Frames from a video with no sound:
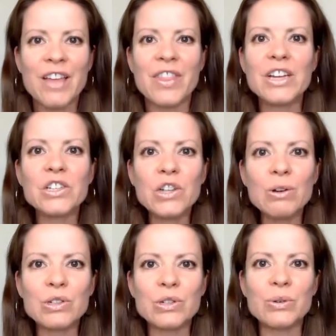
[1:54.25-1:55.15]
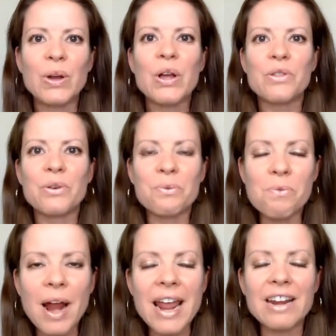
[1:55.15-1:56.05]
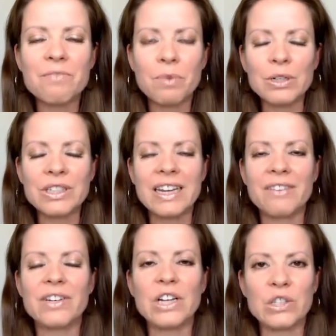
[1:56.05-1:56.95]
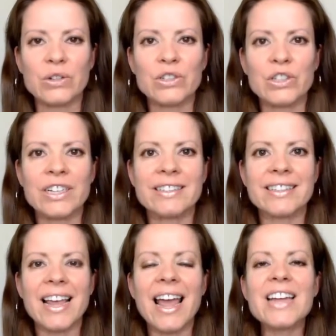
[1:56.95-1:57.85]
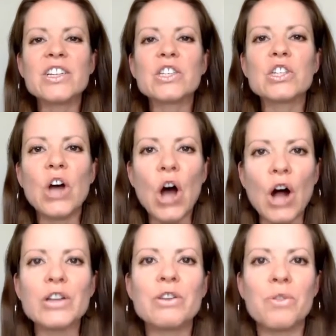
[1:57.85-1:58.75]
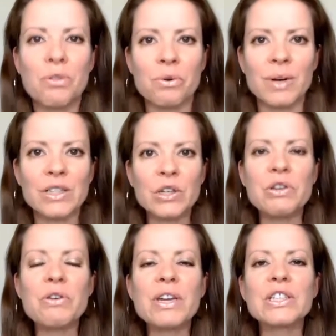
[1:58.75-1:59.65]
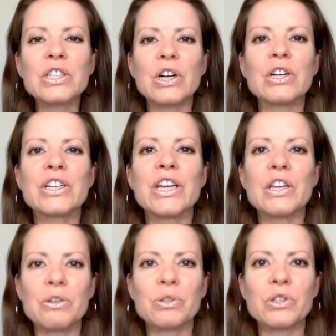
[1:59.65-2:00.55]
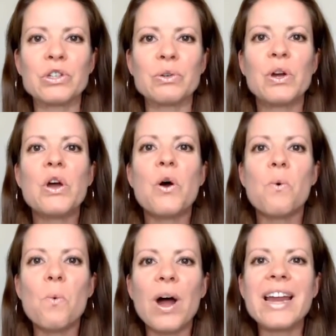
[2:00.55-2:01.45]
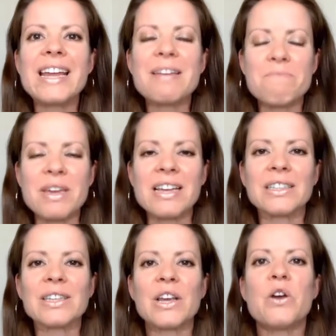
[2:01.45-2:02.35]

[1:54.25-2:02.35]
that shows you the rate of perceived exertions and just talk you through it so you can start to get used to what it means